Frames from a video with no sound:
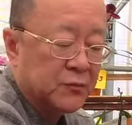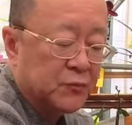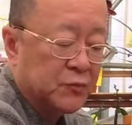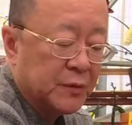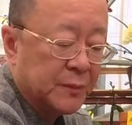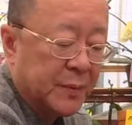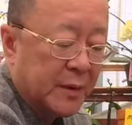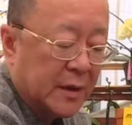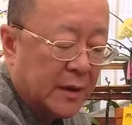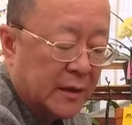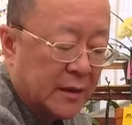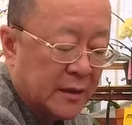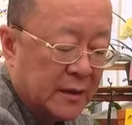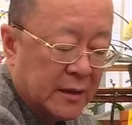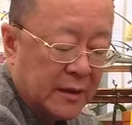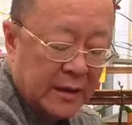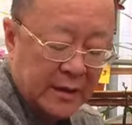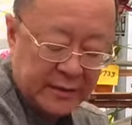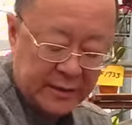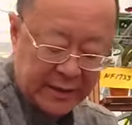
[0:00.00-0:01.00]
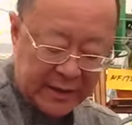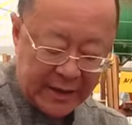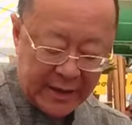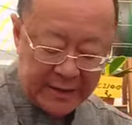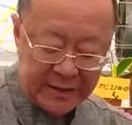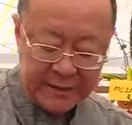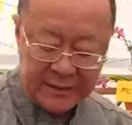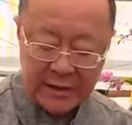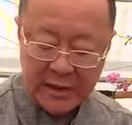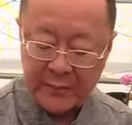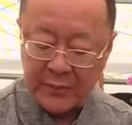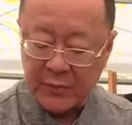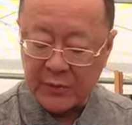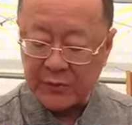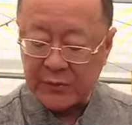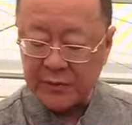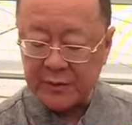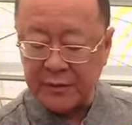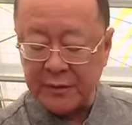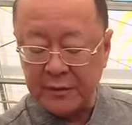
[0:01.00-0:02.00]
repot at any time
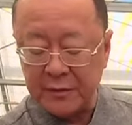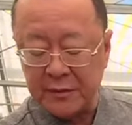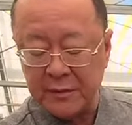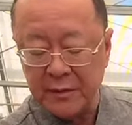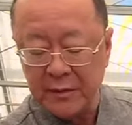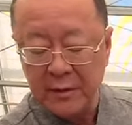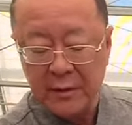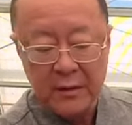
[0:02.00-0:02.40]
of the year.